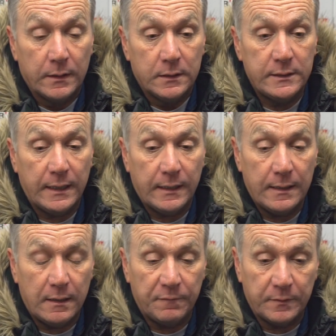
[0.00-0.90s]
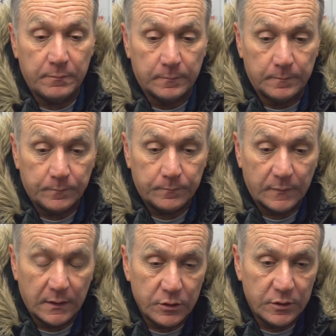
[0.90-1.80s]
second half and
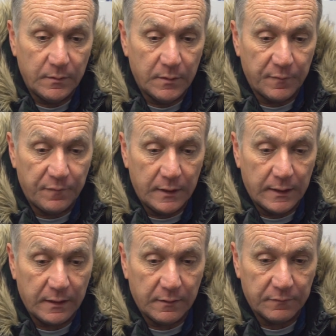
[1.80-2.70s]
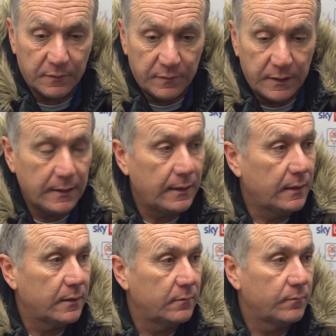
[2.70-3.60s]
I just see maybe free kick after free
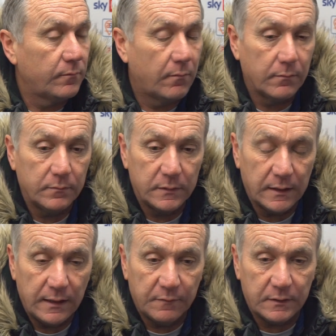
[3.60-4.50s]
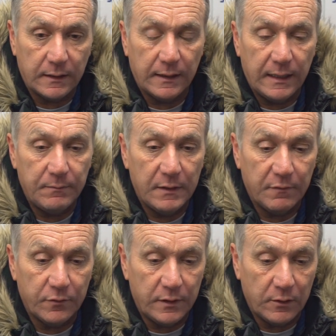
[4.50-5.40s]
kick and delay after, then the game
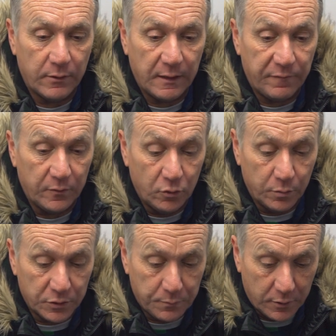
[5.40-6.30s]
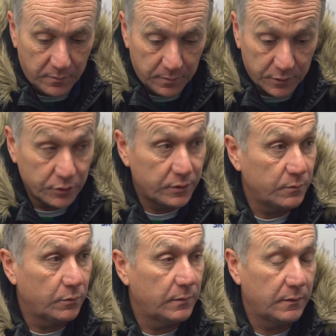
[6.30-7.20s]
never really got any flow, which probably
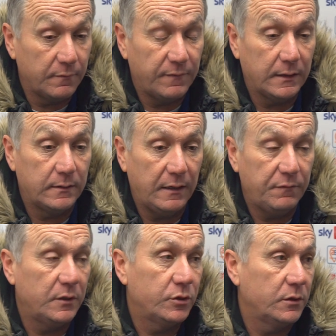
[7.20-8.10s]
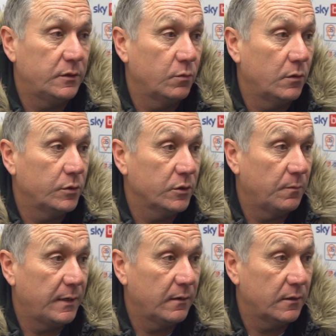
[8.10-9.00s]
suited, in fact, definitely suited Walsall
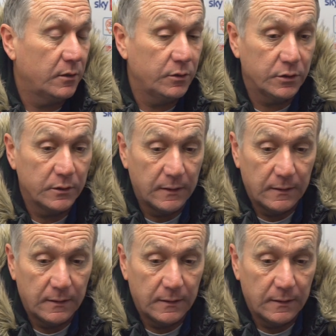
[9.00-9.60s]
better than us.